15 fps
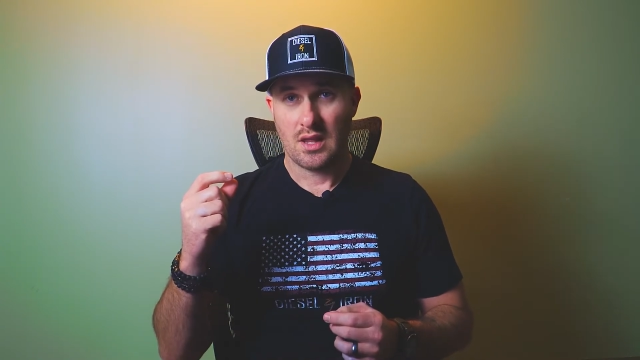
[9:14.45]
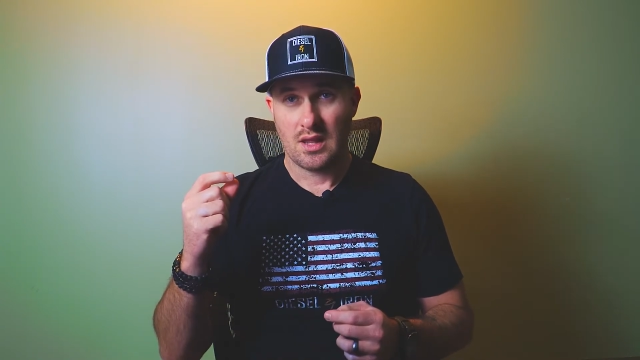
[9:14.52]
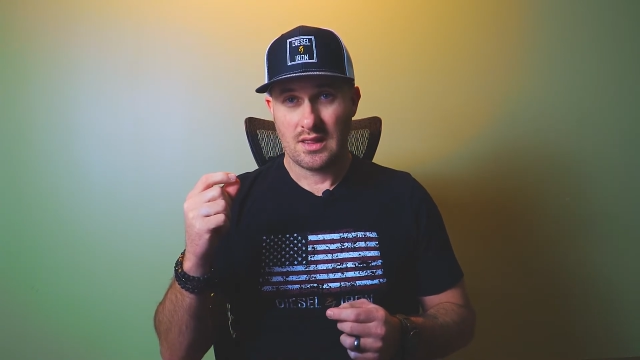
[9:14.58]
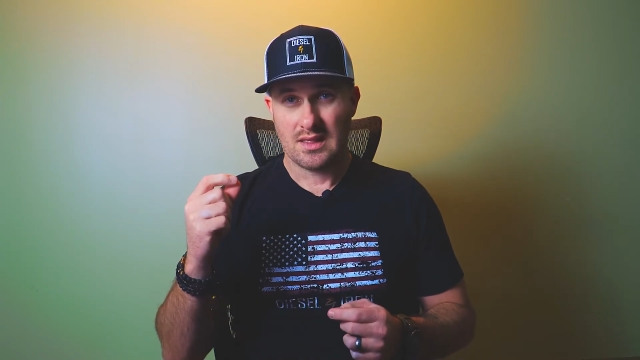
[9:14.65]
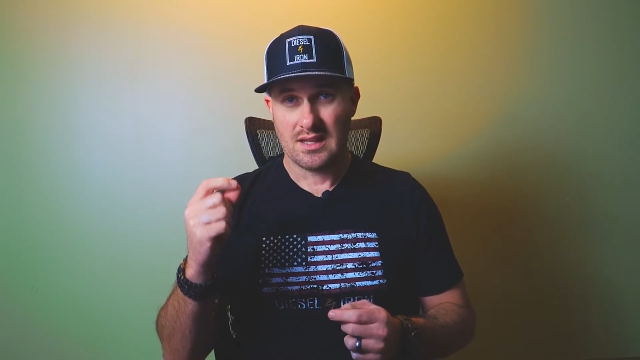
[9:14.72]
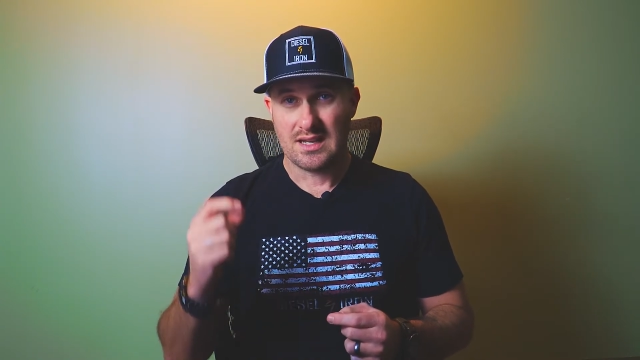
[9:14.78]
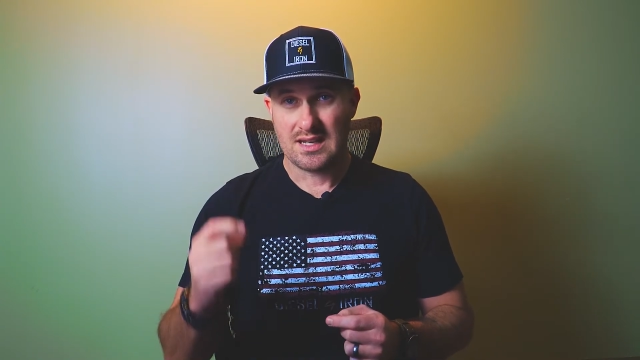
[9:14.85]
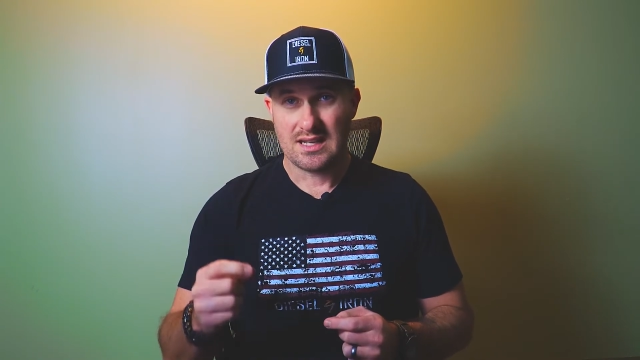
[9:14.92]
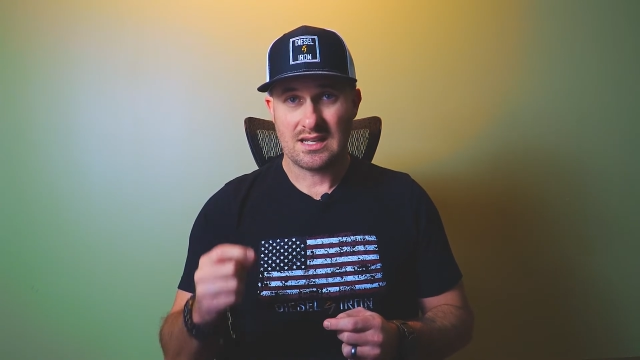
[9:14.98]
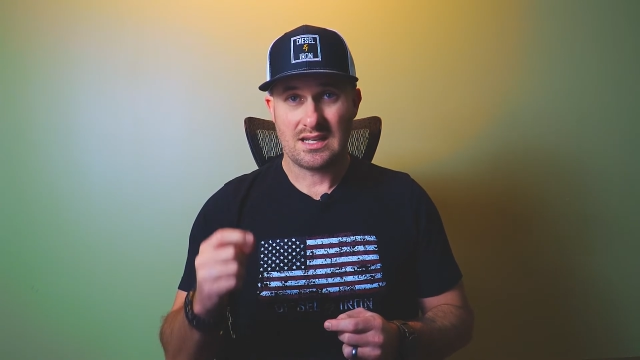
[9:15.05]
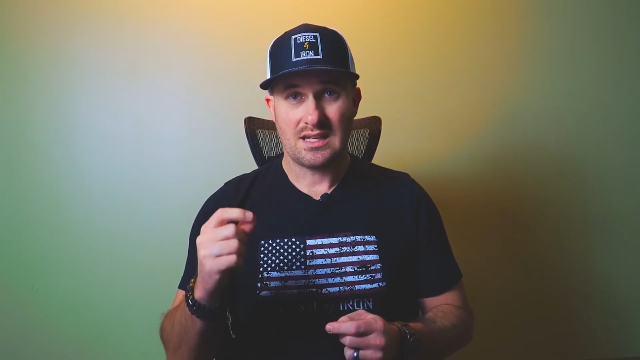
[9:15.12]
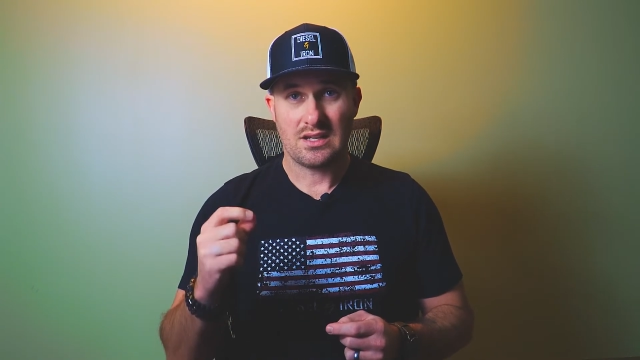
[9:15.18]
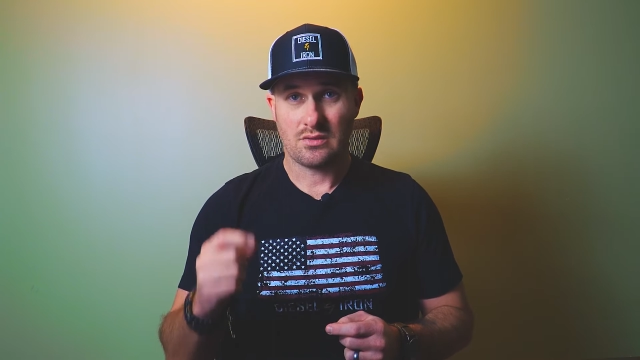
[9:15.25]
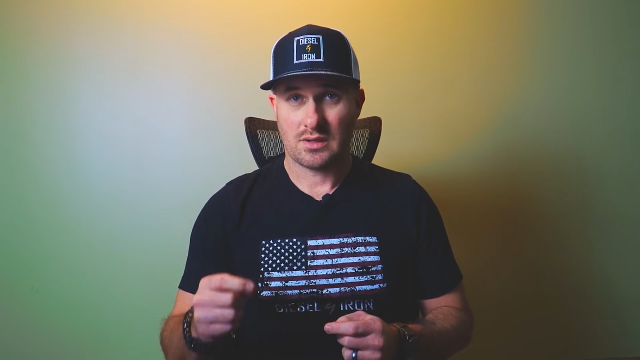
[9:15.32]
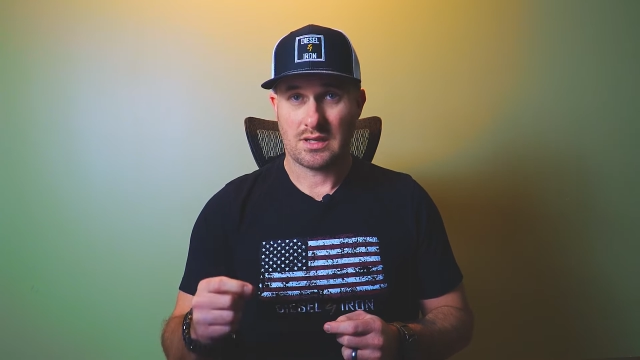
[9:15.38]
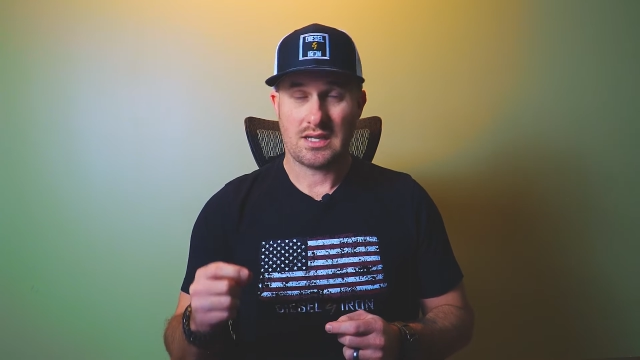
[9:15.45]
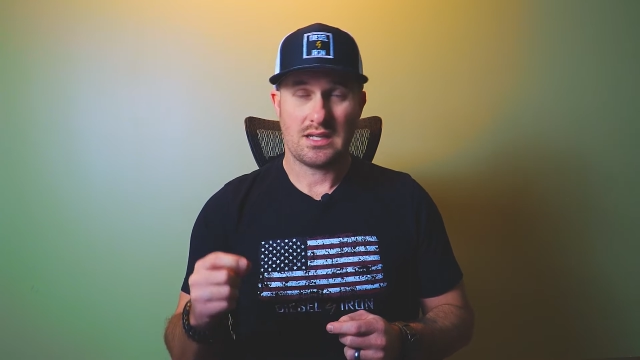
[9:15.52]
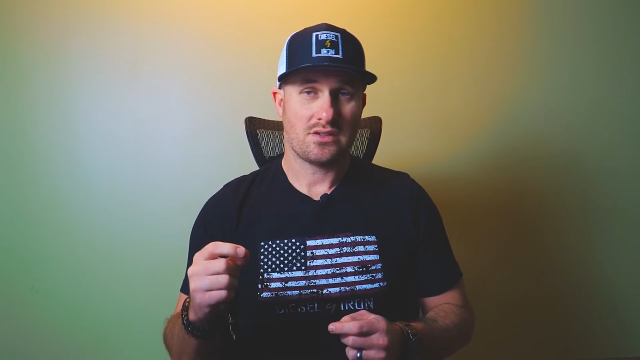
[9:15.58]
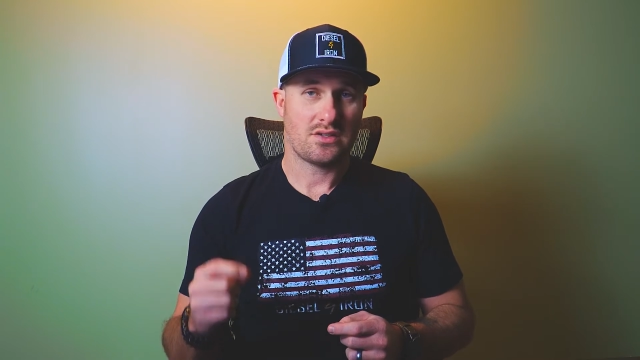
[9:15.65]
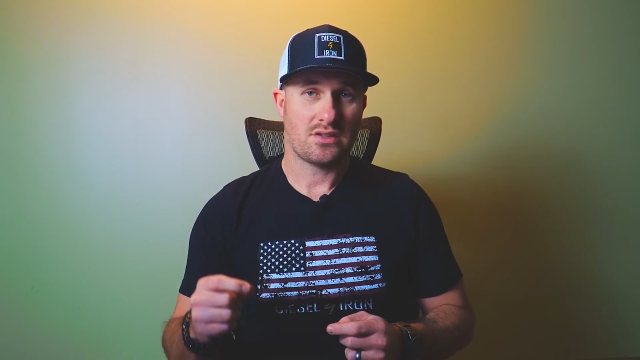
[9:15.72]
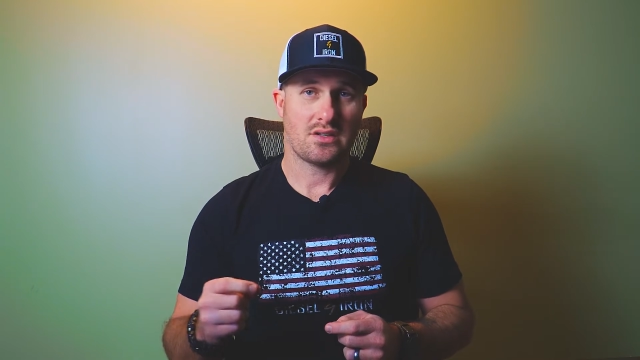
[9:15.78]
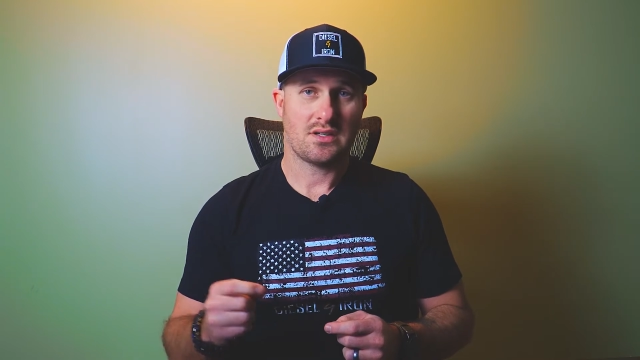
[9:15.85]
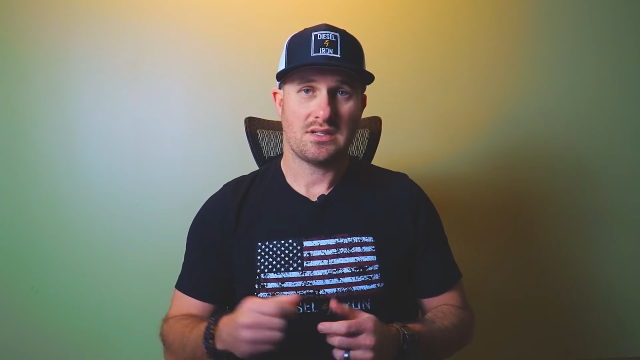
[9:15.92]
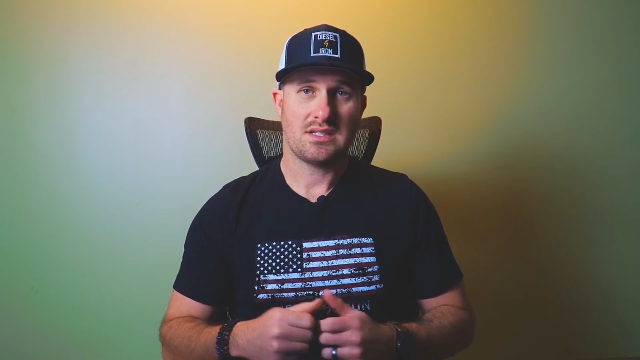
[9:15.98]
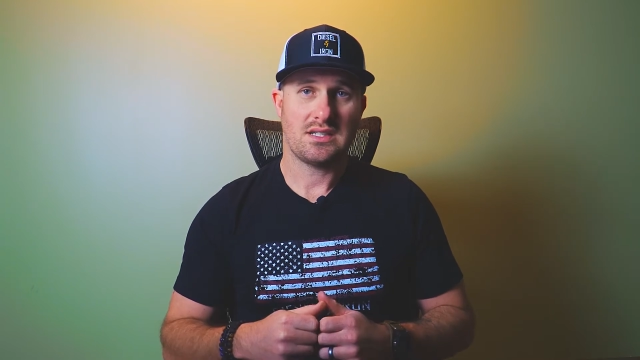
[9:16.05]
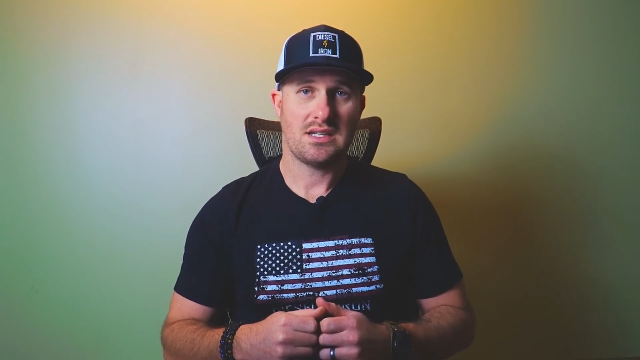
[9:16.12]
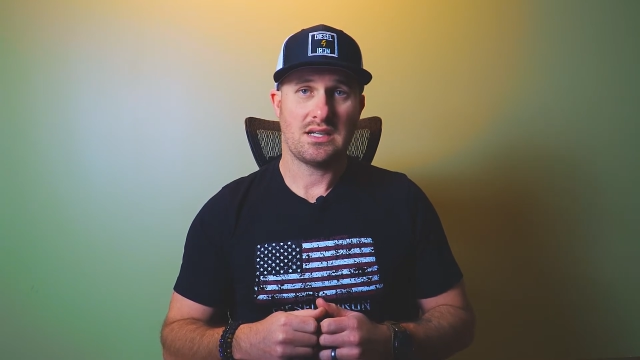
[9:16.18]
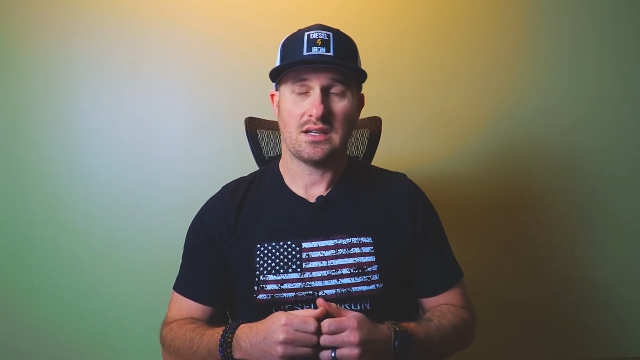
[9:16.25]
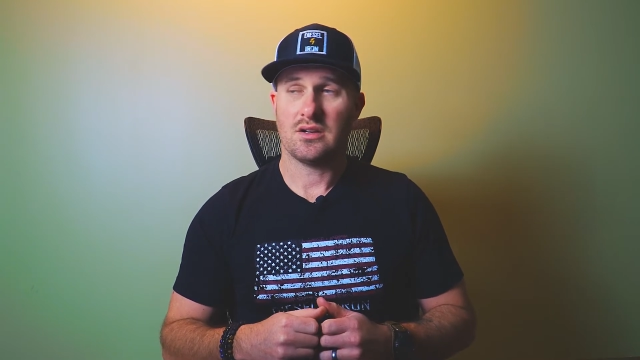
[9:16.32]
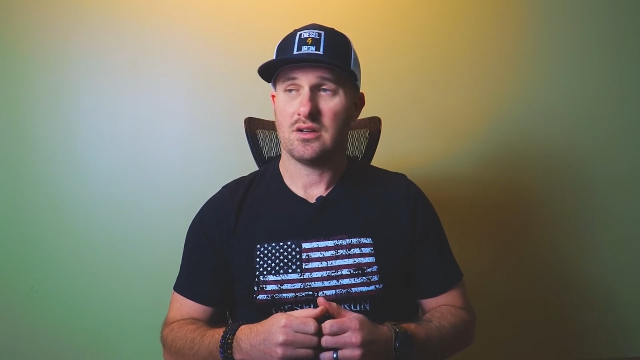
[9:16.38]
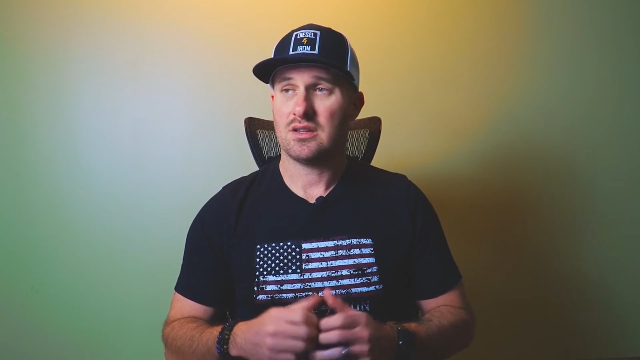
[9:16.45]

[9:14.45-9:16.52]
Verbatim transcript: the nitty gritty as you're gonna see here.